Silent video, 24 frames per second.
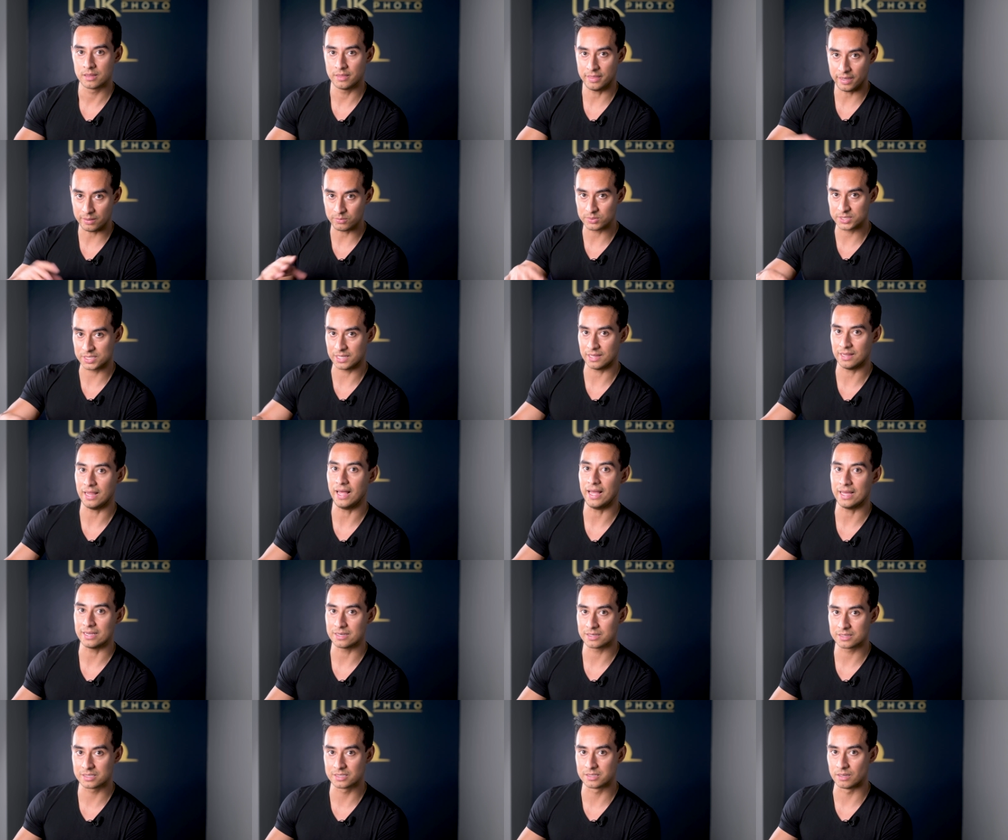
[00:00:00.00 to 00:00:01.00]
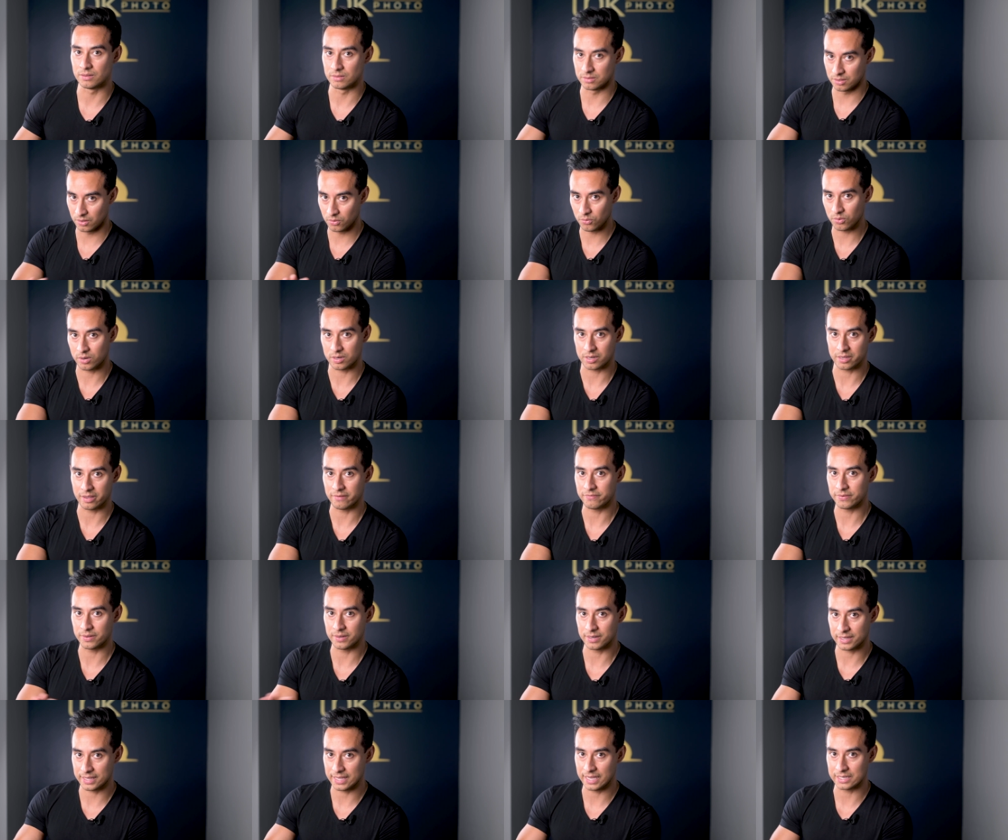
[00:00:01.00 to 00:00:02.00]
That was a lot, so don't worry
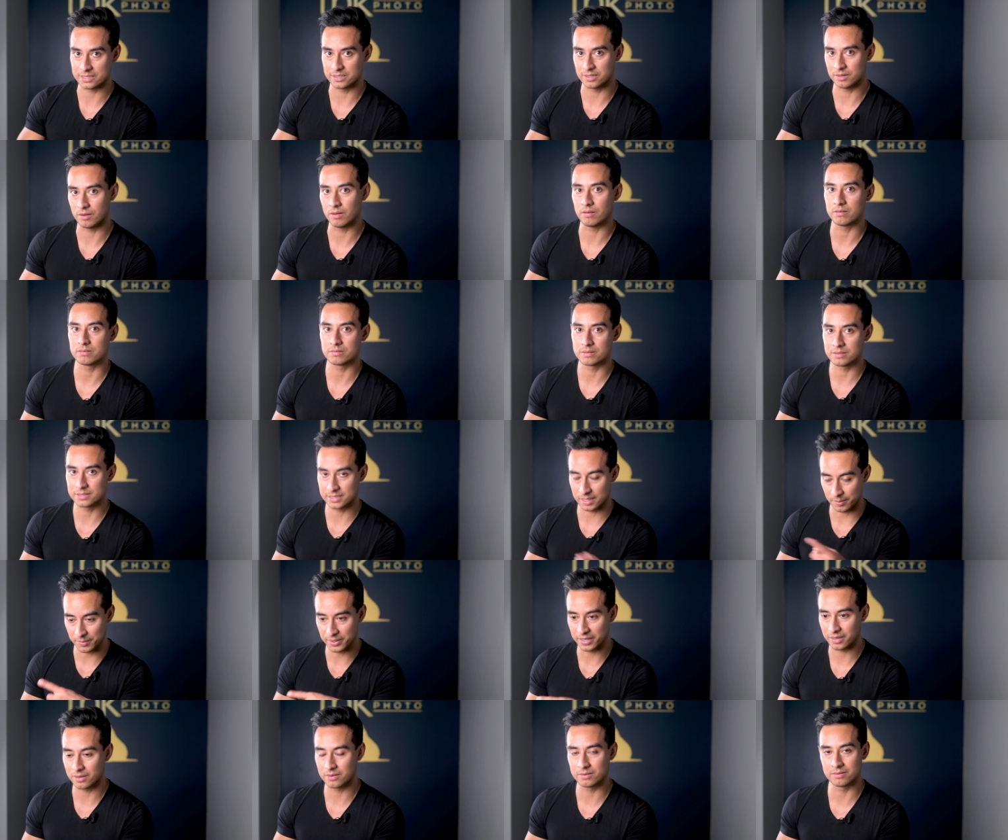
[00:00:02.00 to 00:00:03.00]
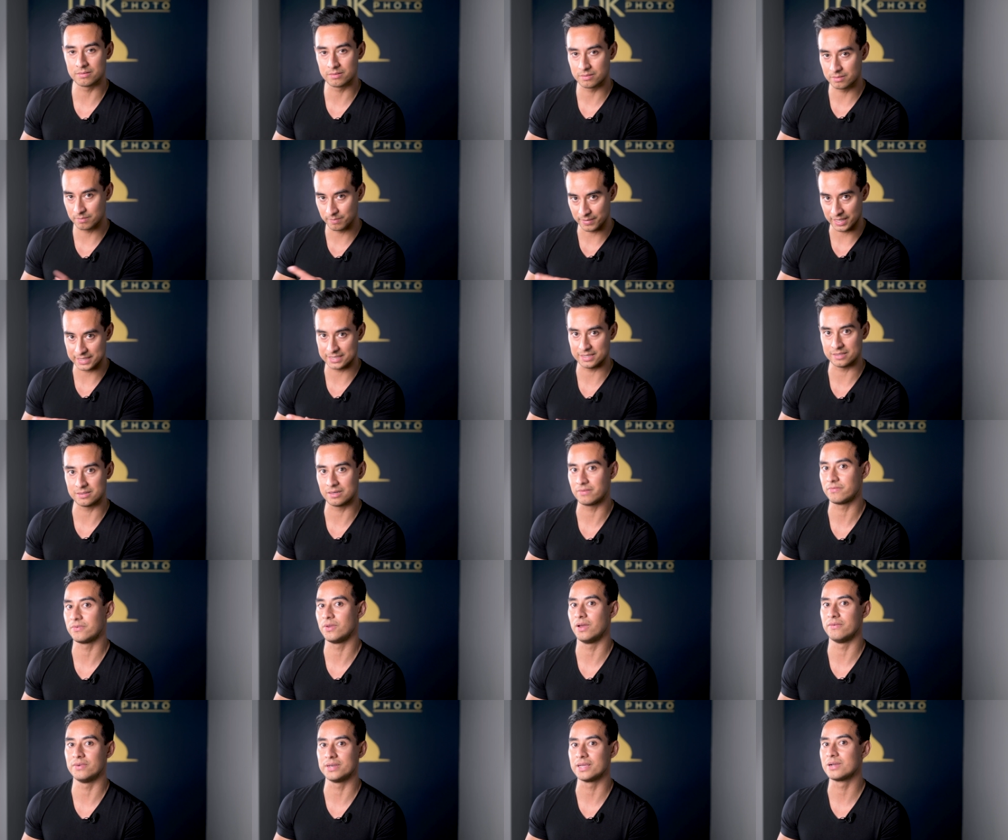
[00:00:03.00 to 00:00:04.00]
if you didn't catch it all. Send me a message
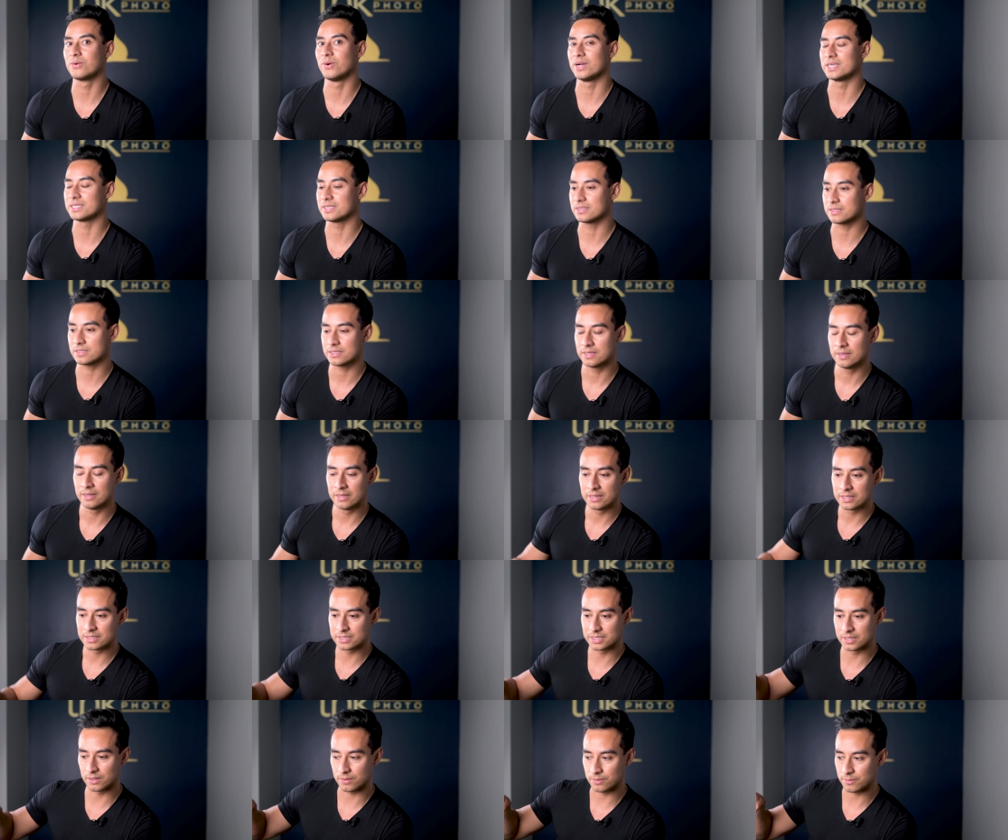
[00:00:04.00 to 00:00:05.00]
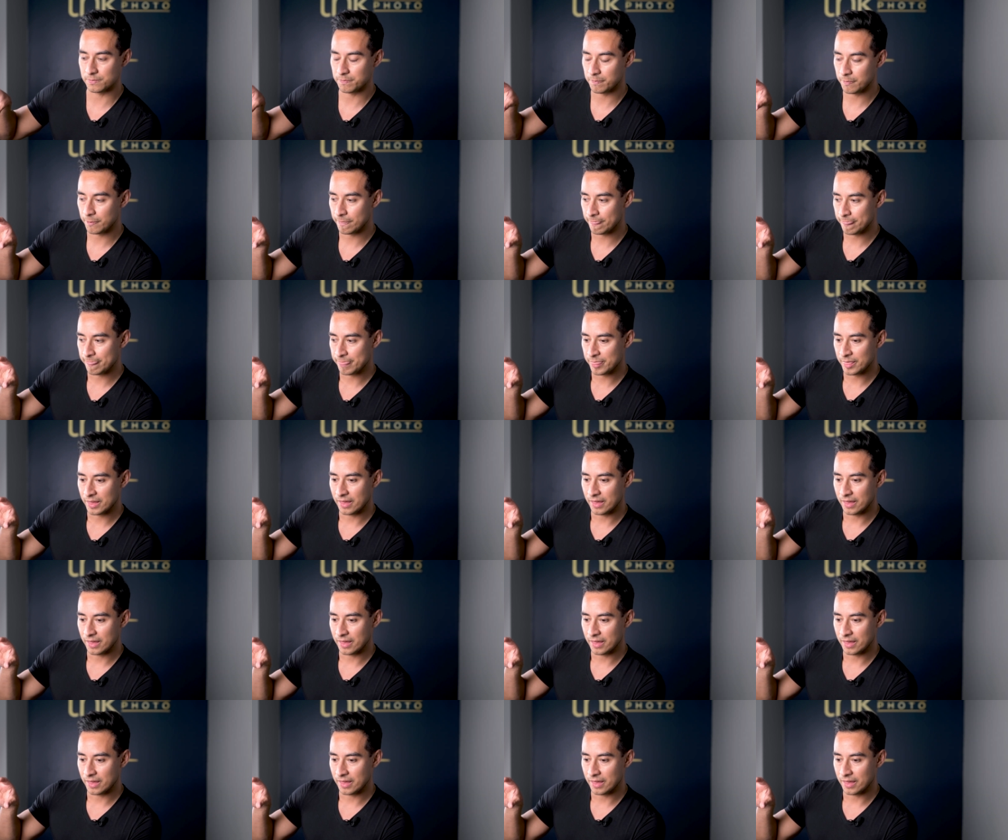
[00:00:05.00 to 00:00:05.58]
if you have any questions. So